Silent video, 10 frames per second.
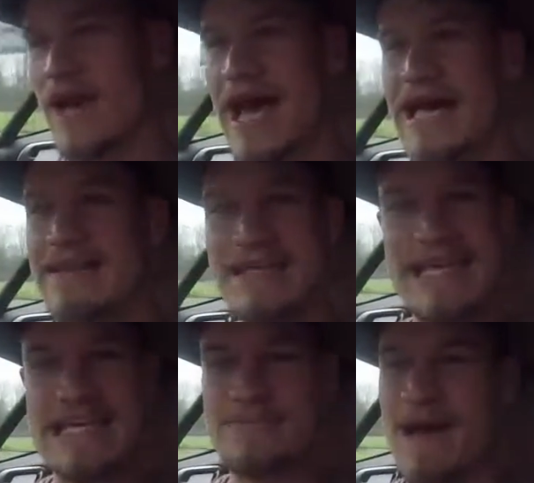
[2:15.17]
When I handed the
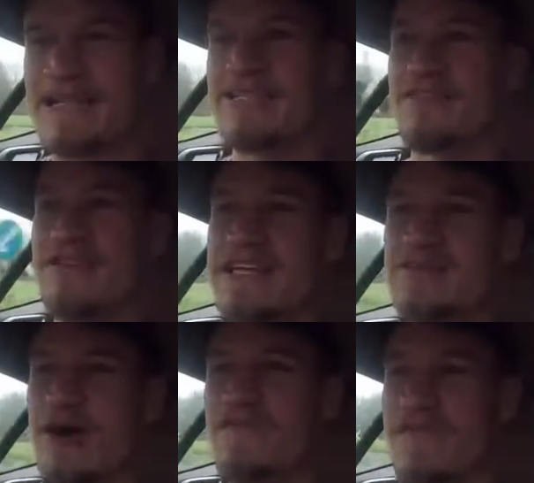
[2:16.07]
keys back to the
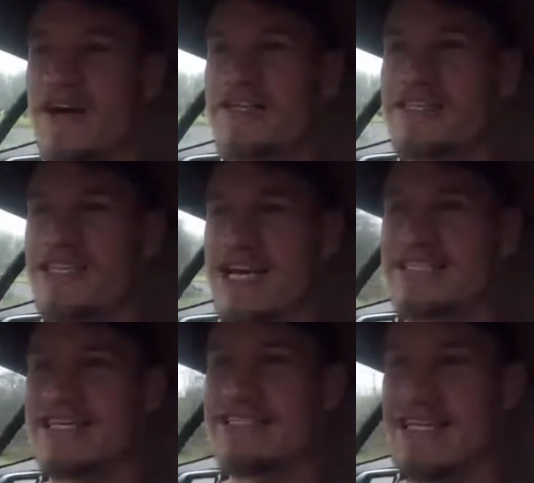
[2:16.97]
V12 Vantage
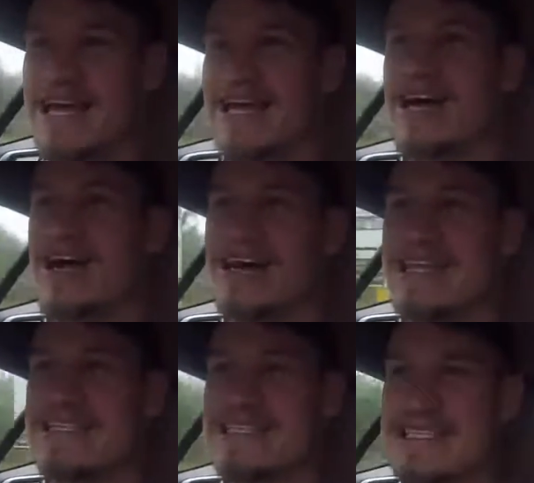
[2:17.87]
S, I said that car
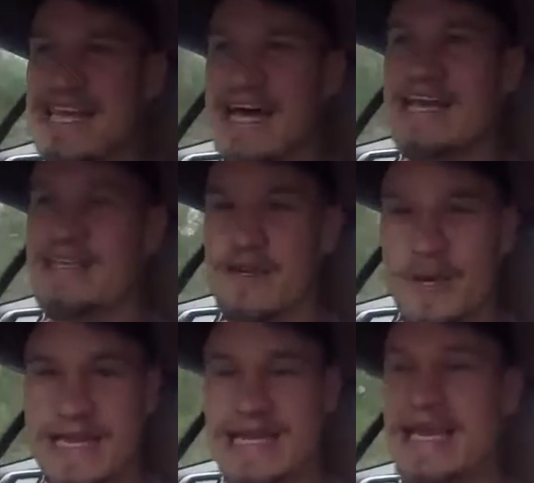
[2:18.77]
needs a slightly
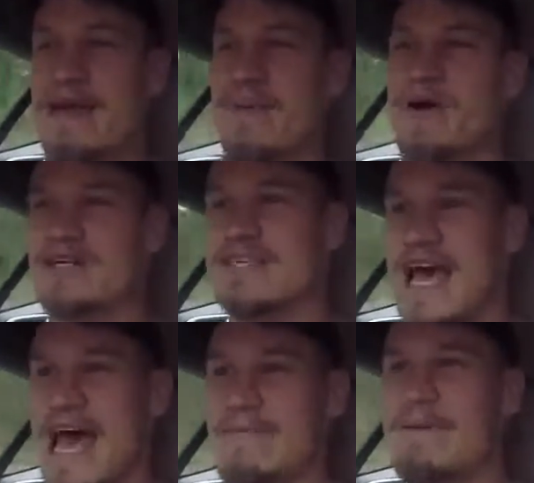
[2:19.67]
quicker gearbox
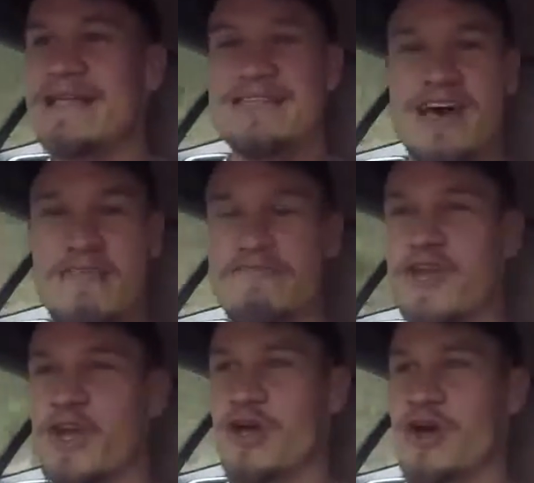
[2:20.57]
and better
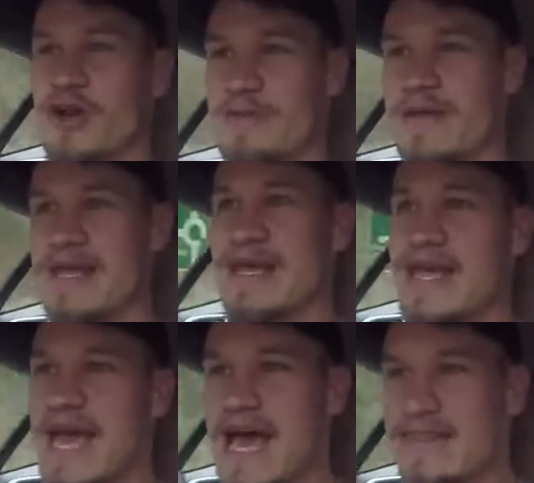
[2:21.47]
fuel economy.
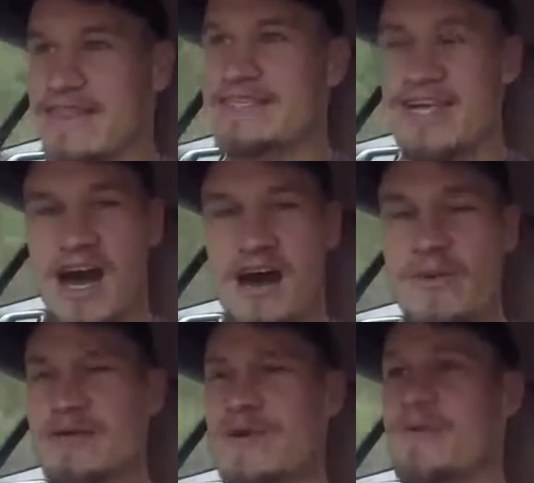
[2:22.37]
And this car,
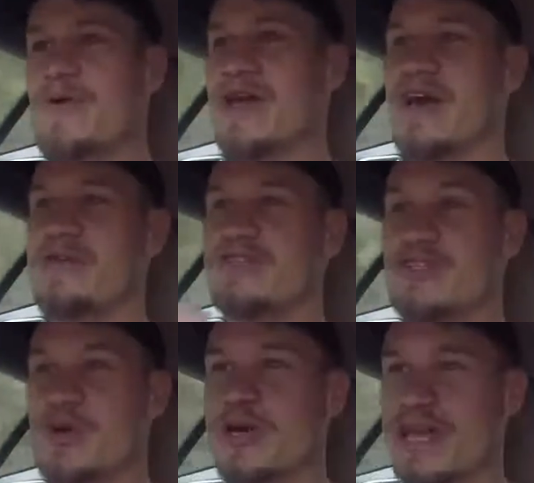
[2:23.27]
which we will get on to
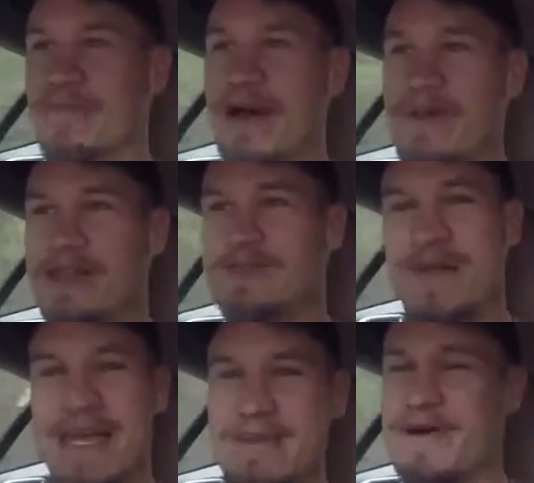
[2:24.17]
talking about once
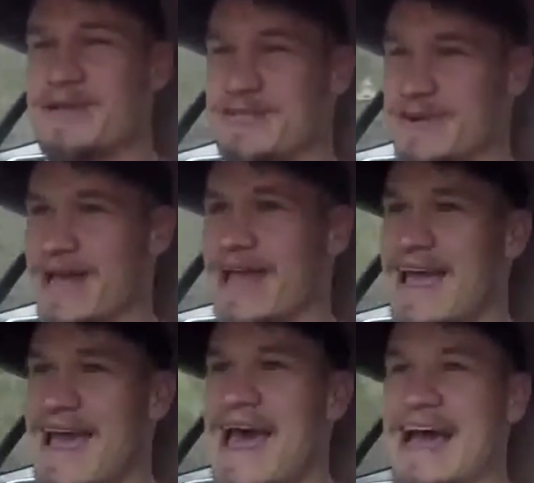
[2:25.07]
we hit the motorway,
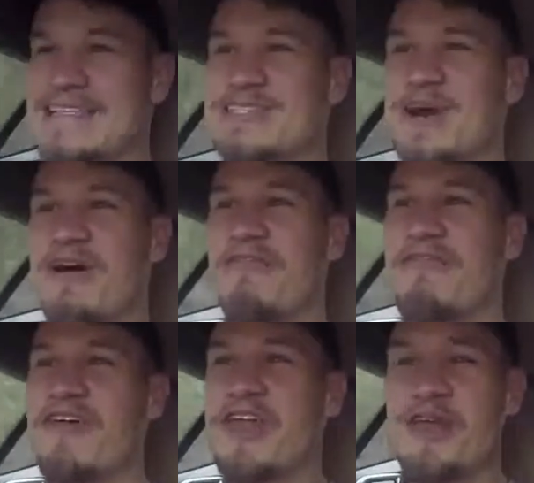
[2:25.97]
has got
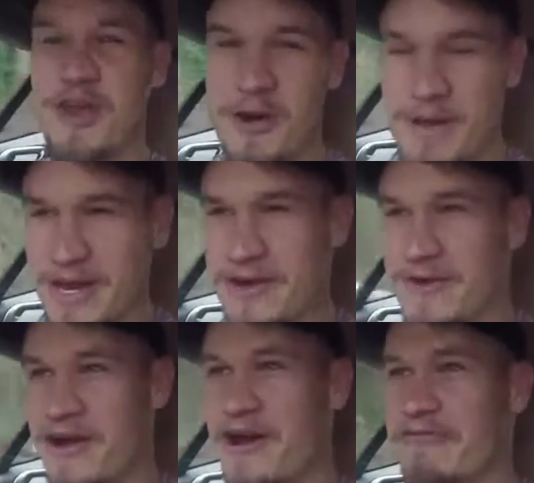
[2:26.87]
phenomenal
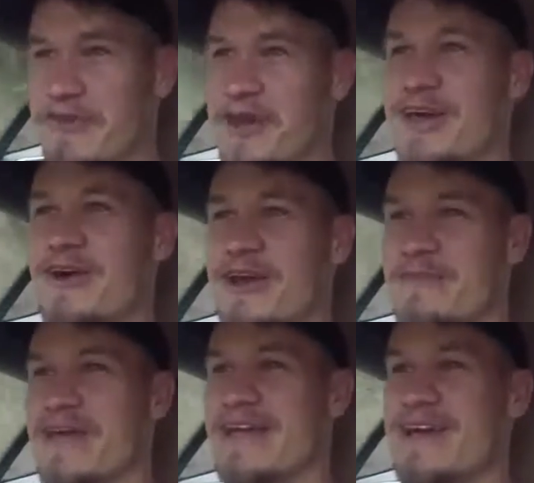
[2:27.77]
fuel
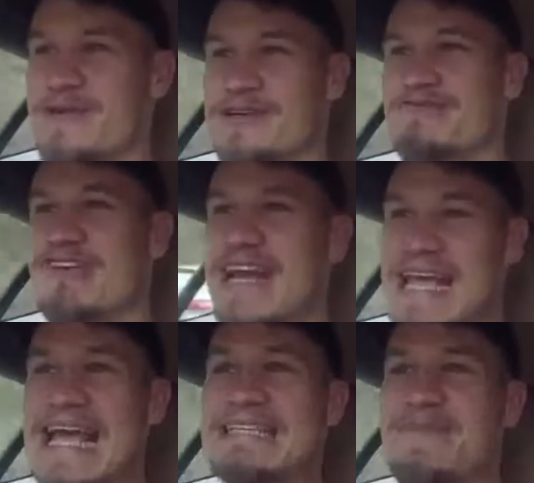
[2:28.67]
economy, which
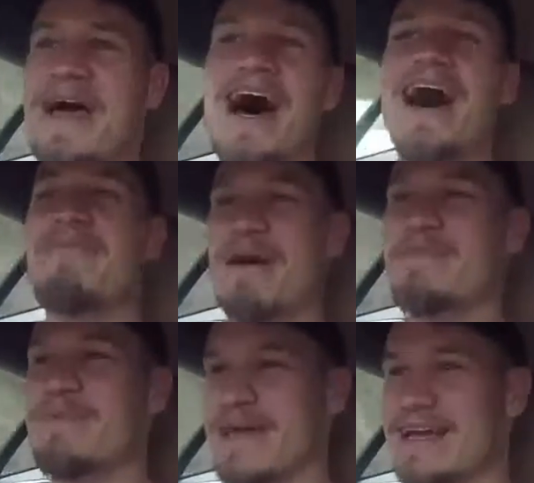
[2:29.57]
really gets my heart
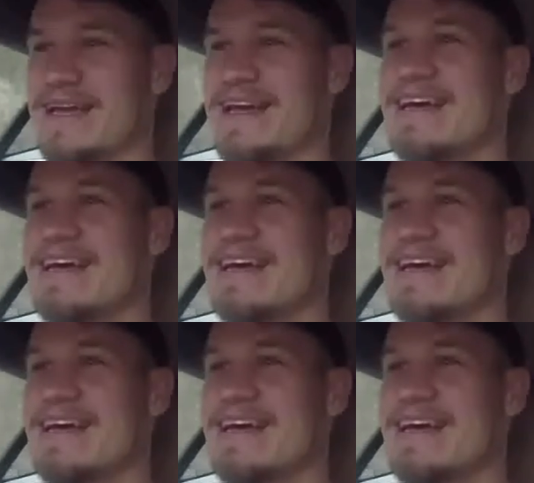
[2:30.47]
pumping,